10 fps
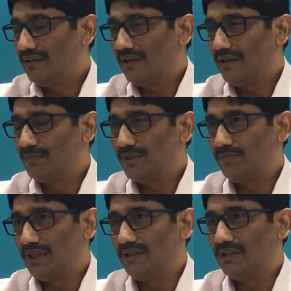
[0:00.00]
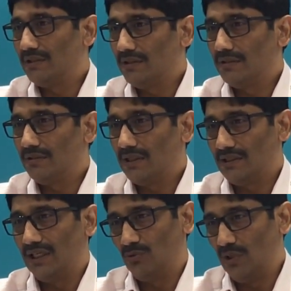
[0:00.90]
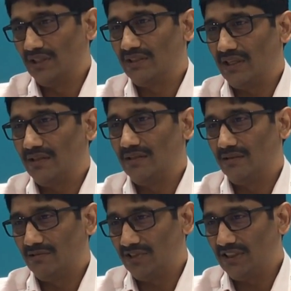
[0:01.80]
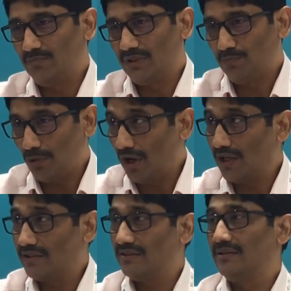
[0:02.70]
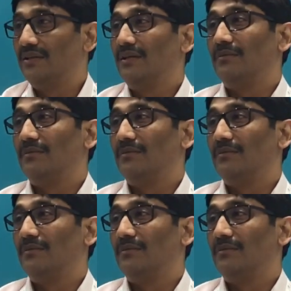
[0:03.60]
Yeah, I mean, but the advanced treatment products,